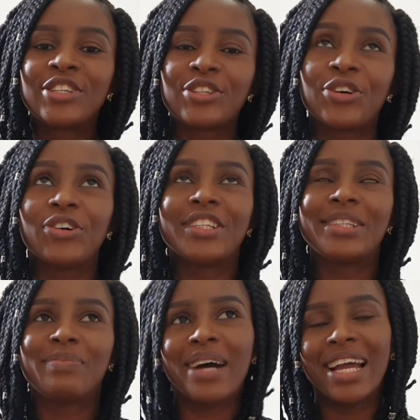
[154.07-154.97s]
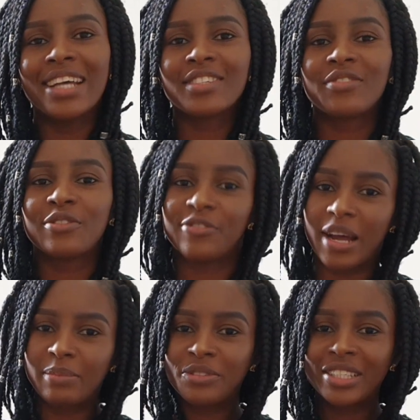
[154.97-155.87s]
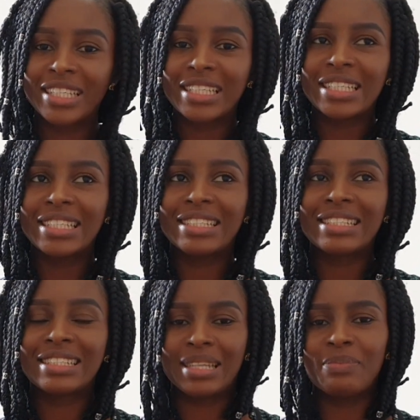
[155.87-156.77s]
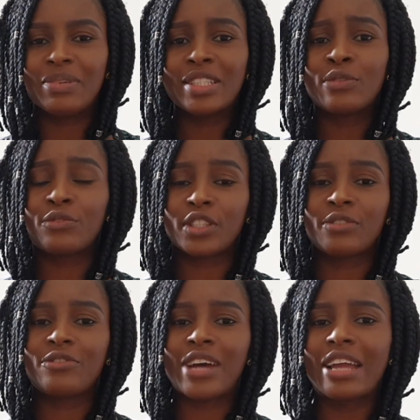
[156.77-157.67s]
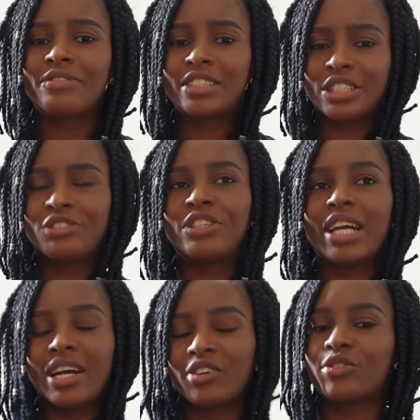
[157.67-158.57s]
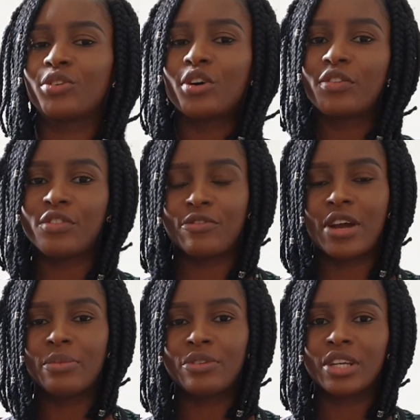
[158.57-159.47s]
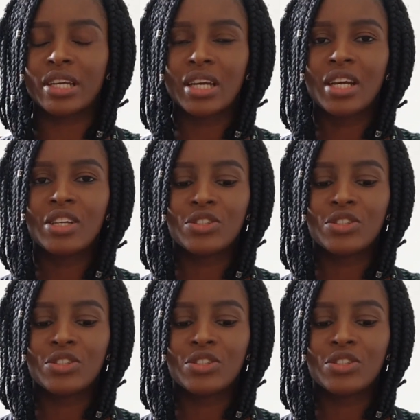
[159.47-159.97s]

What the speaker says: So the bias of a fabric is simply the 45-degree angle of the fabric.